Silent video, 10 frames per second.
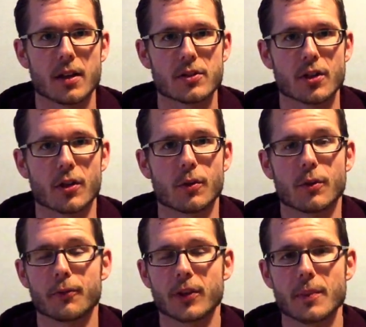
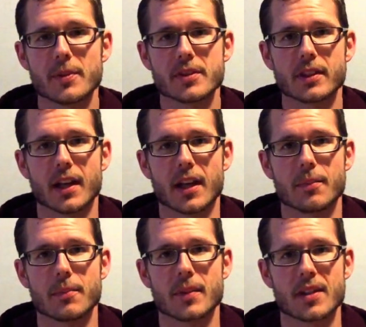So, Flip is a
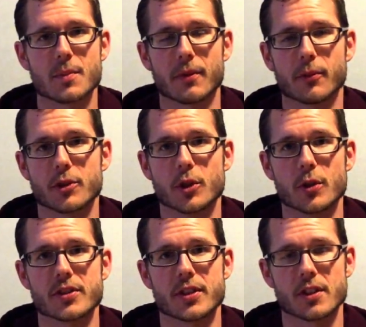game that's meant for 2
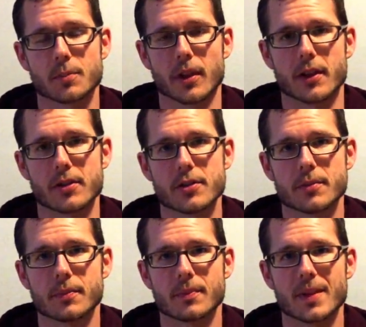to 6 players.
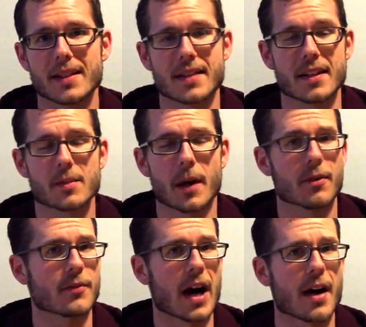It takes
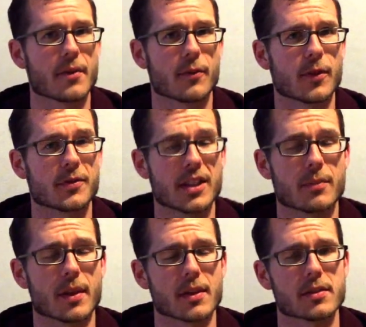about 5 to
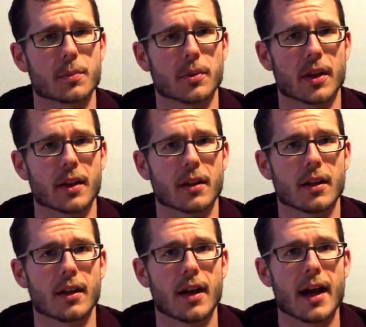15 minutes to play,
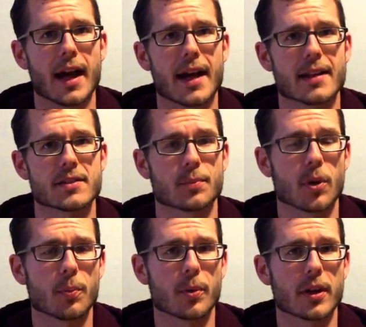and it's
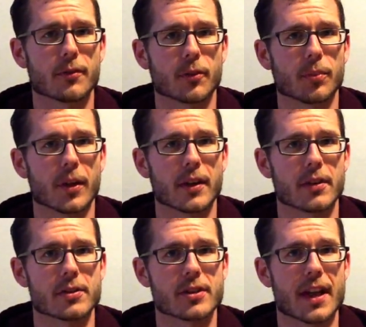appropriate for
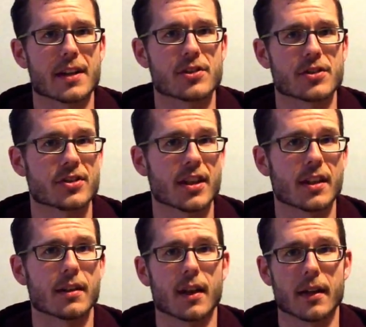players ages
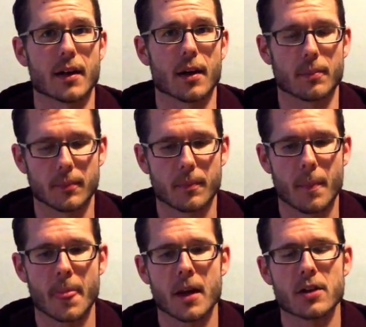10 and up.
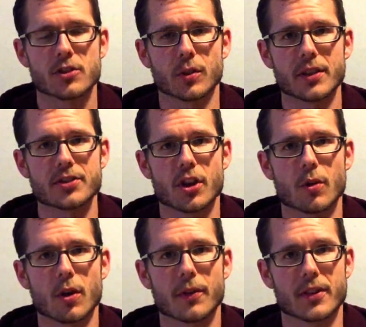So let's
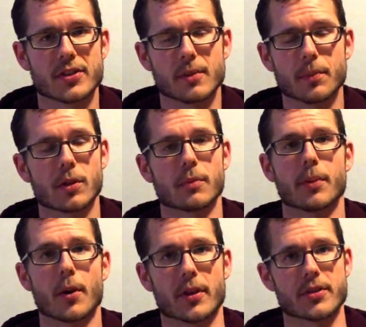go over the simple
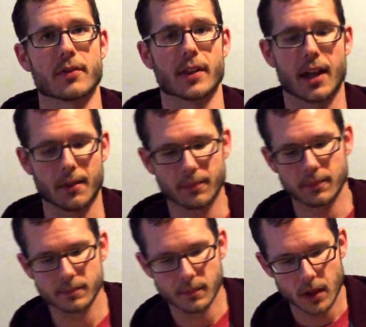components of the game.
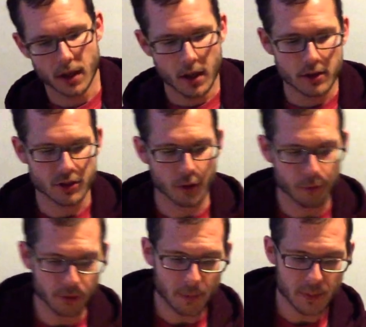So
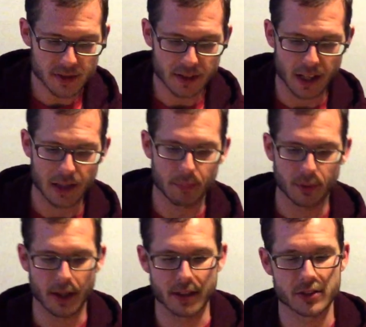Flip is a game
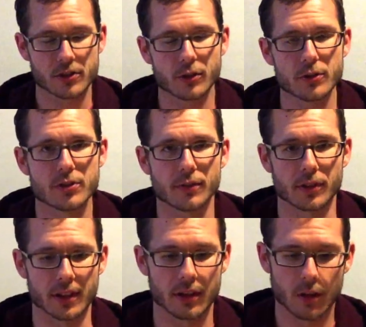played
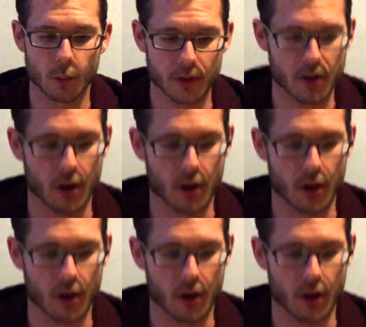exclusively with